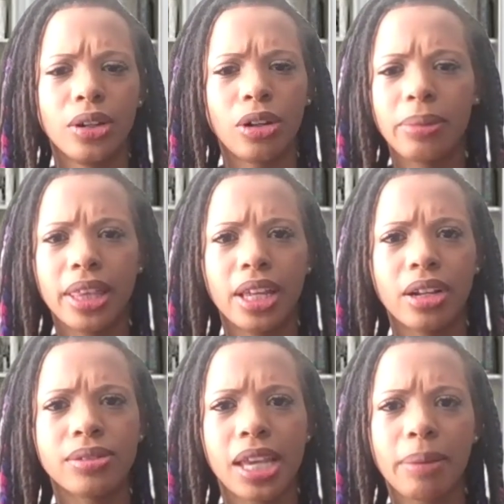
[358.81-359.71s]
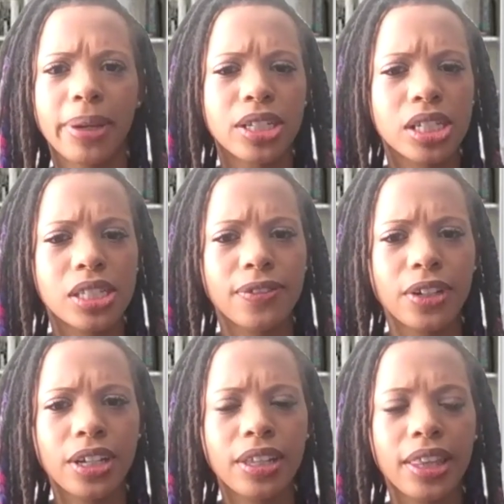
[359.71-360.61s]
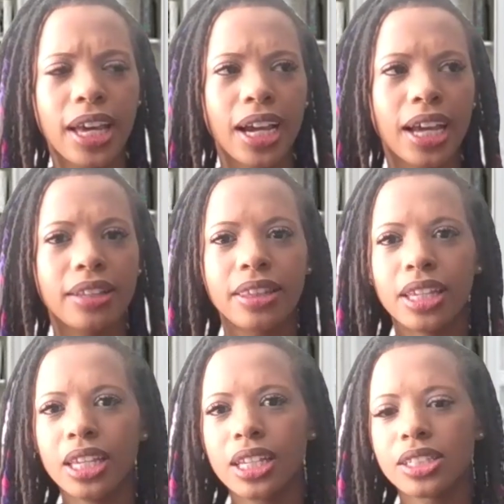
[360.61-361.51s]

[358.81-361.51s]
normally they don't take pictures for that kind of thing.